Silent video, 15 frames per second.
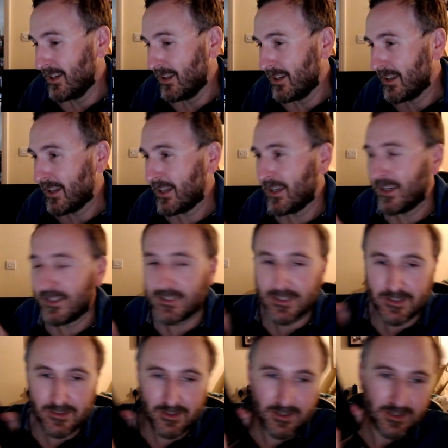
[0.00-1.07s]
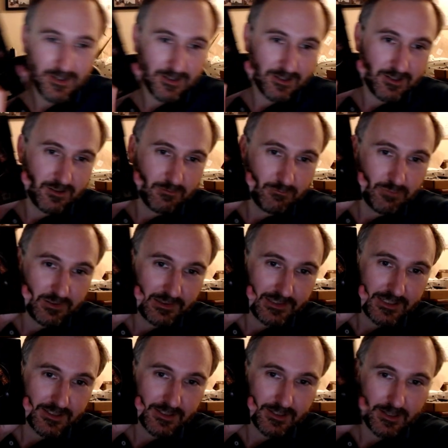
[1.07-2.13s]
and it's
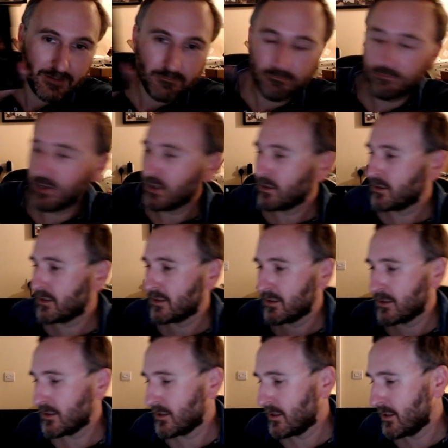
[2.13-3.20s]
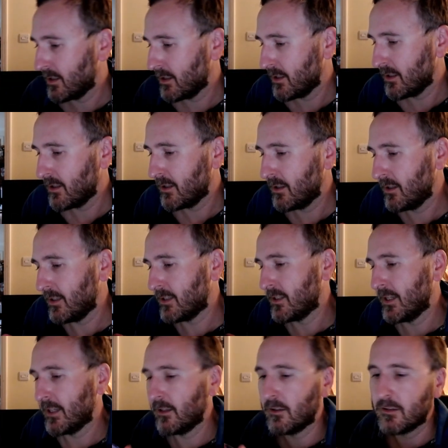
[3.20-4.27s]
complete in box. Let's
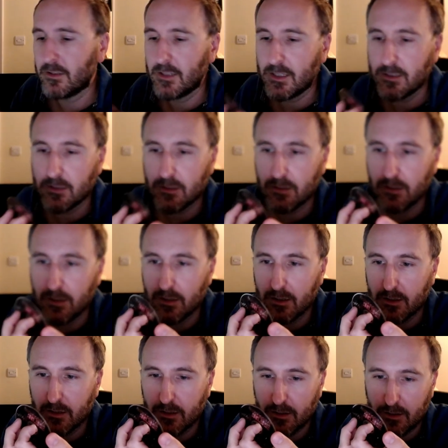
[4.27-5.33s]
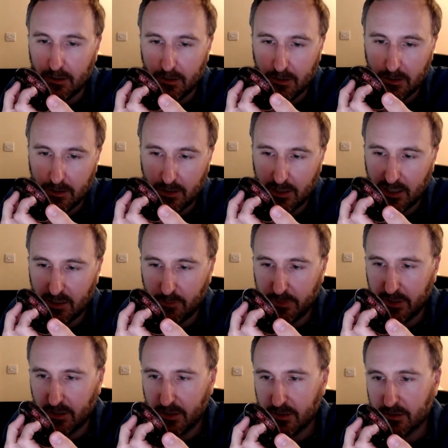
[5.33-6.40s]
take a look at the disc. I'll be
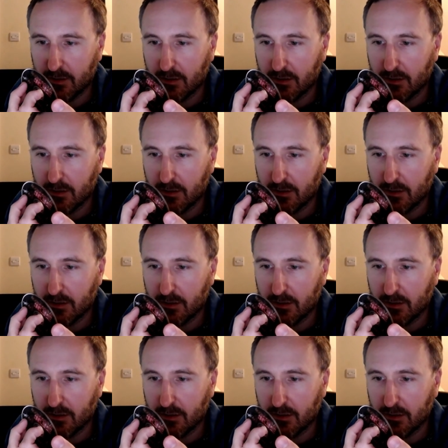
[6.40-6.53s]
honest,